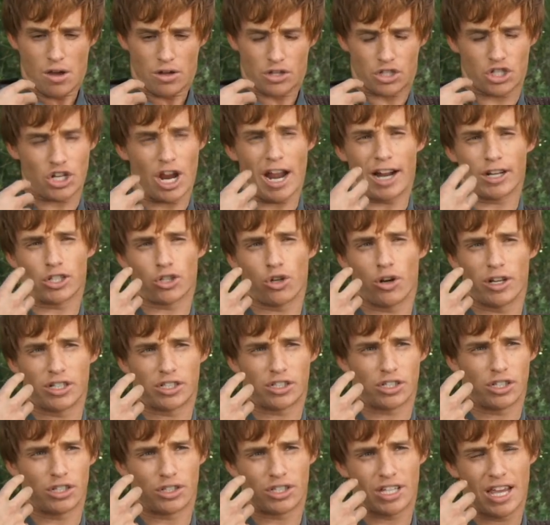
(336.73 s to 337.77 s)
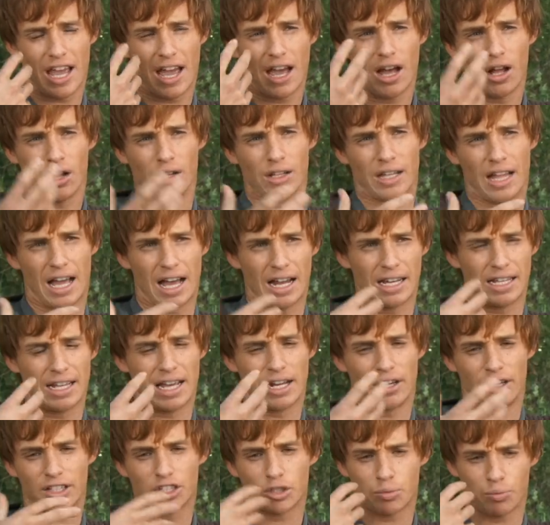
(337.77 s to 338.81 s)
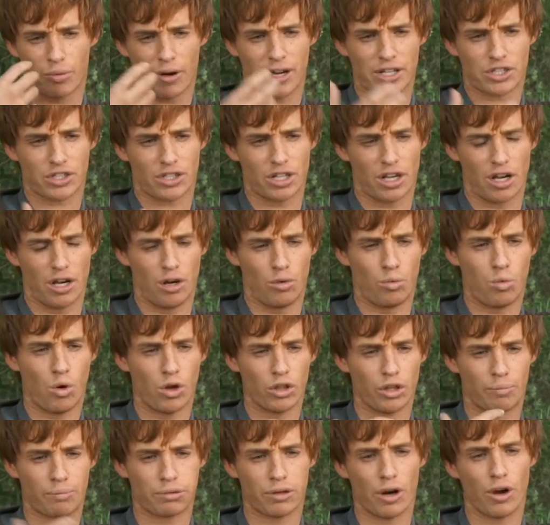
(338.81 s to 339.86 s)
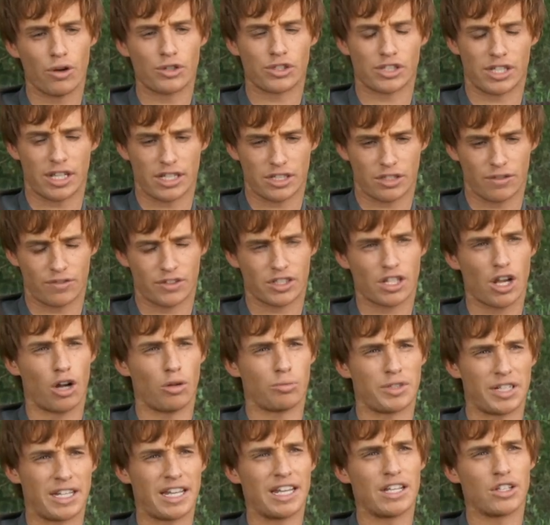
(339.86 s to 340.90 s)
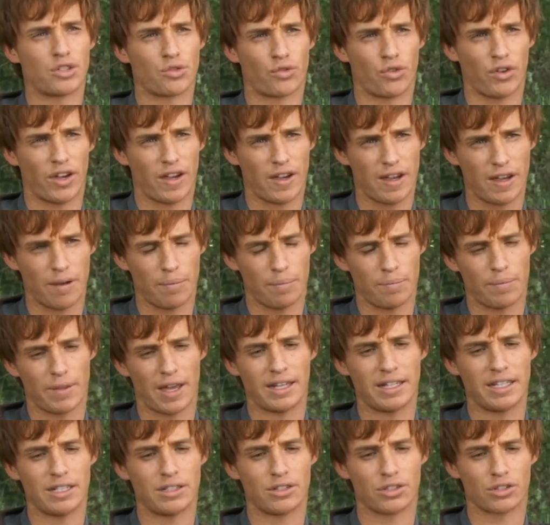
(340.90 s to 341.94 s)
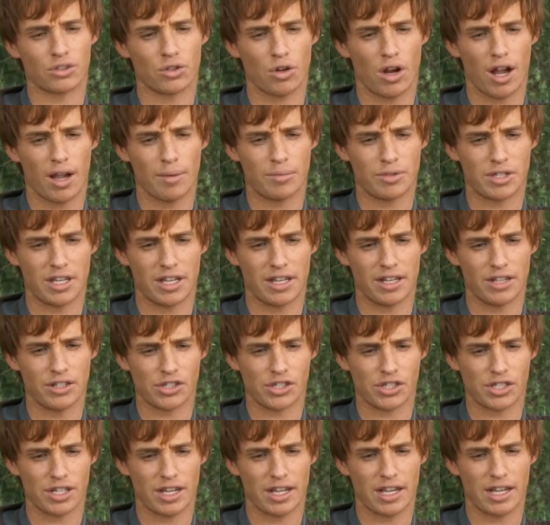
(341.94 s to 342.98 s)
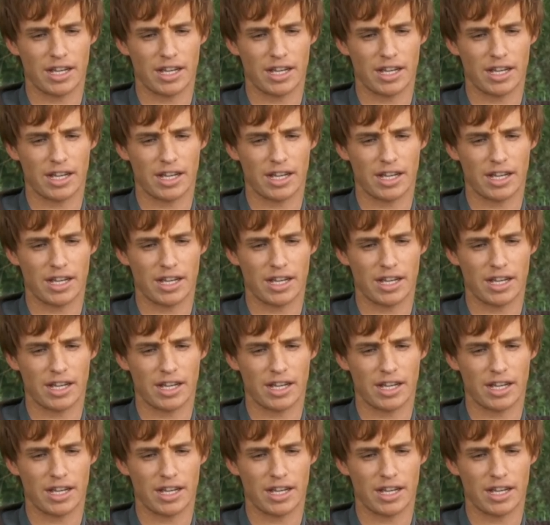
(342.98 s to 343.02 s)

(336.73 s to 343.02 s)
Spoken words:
Jack tries to tell Ali and express to her what the process of sculpting is for him. And he describes it as